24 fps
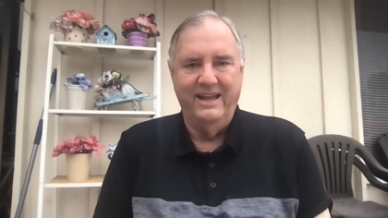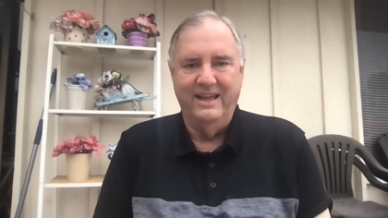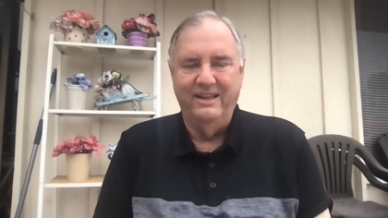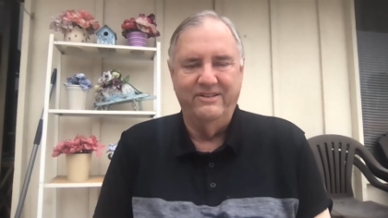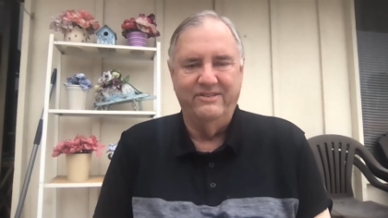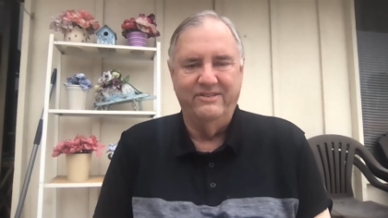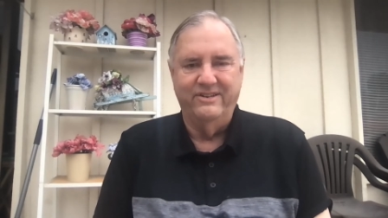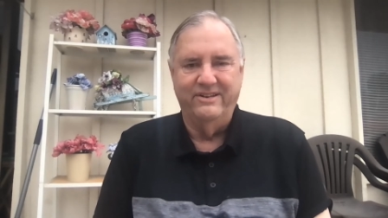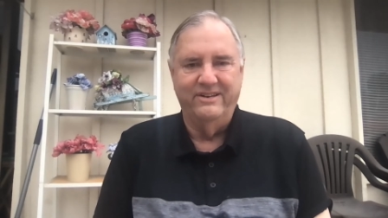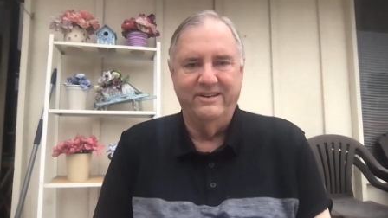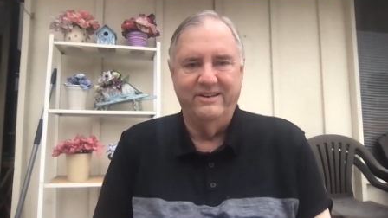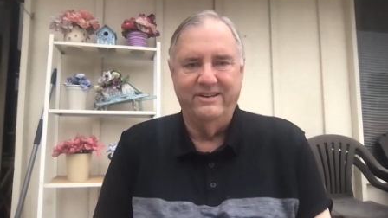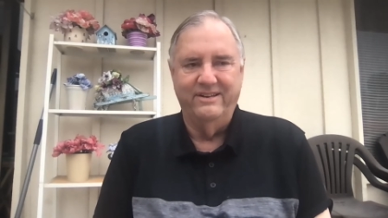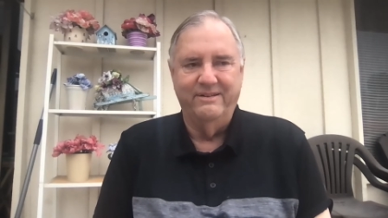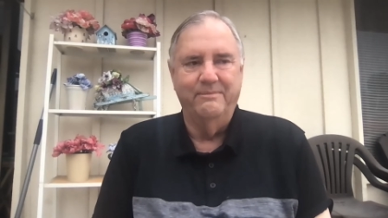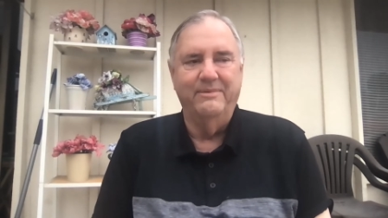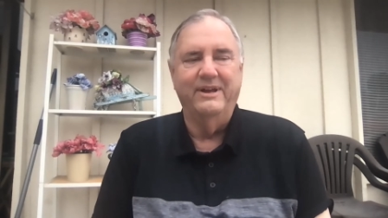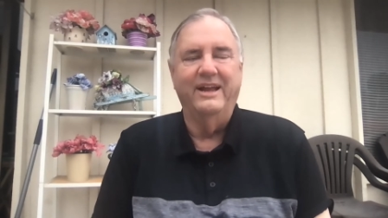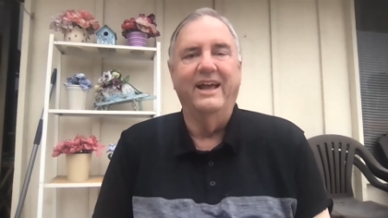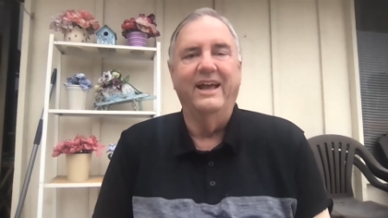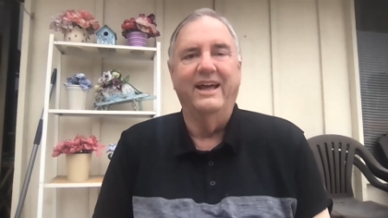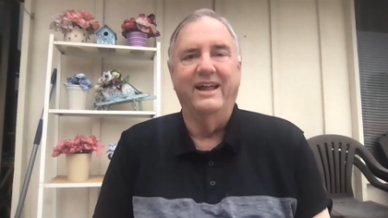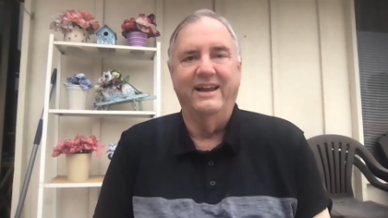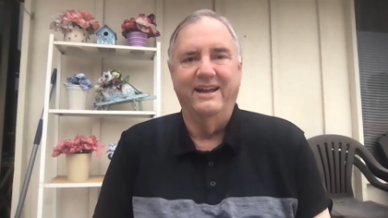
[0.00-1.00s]
isn't the
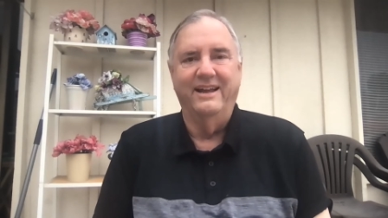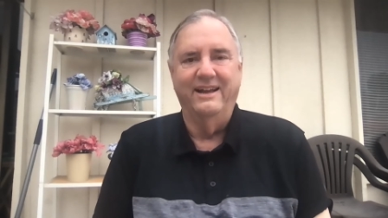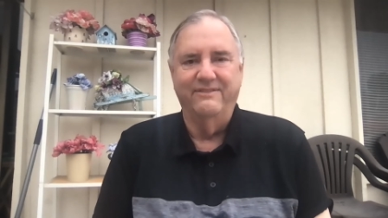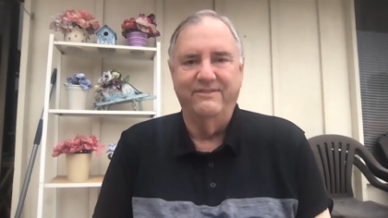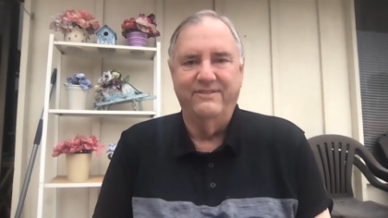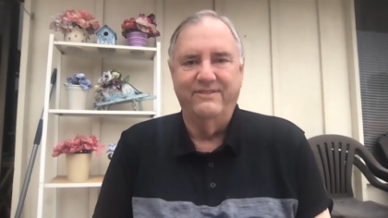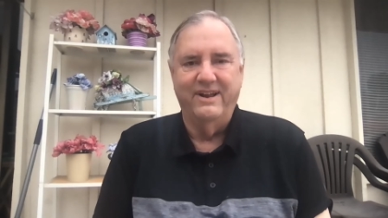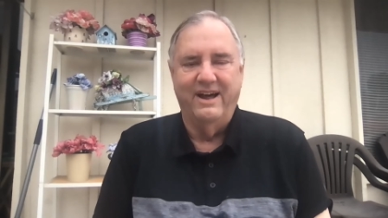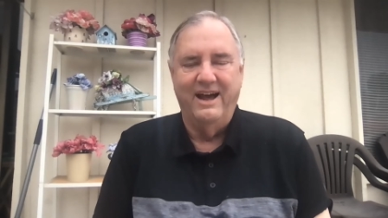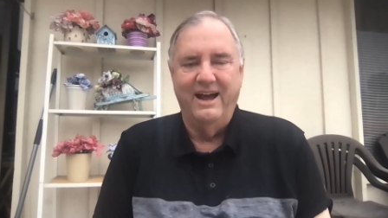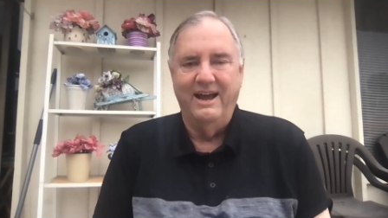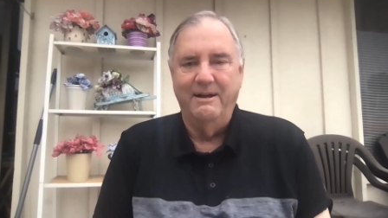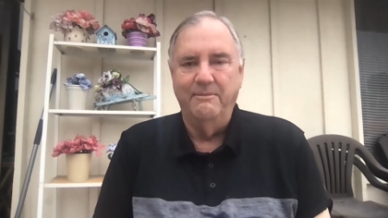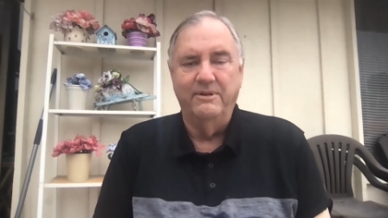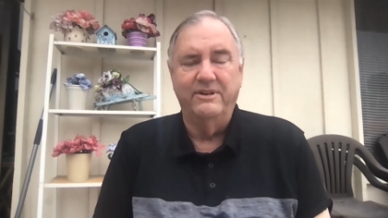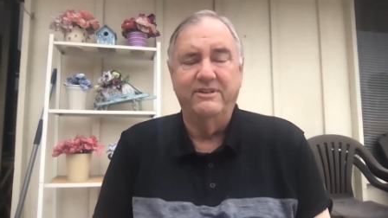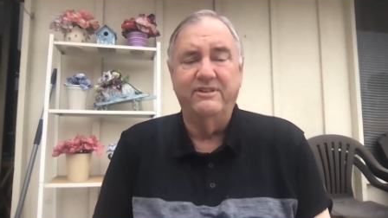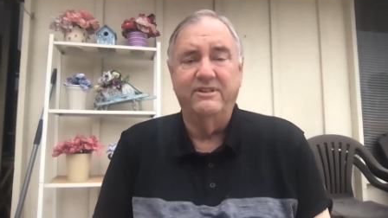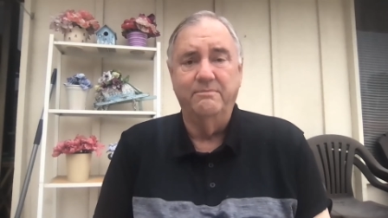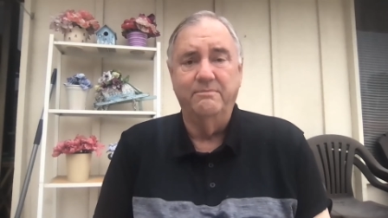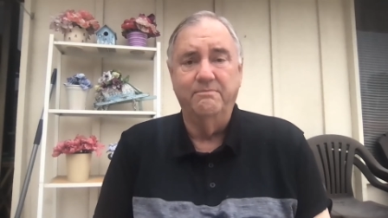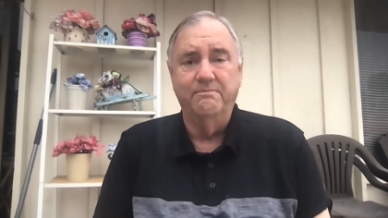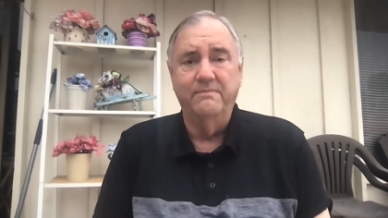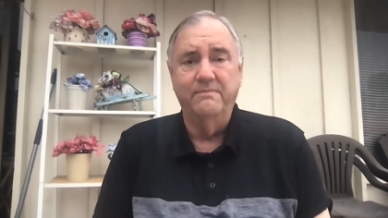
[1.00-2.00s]
beginning of time. It's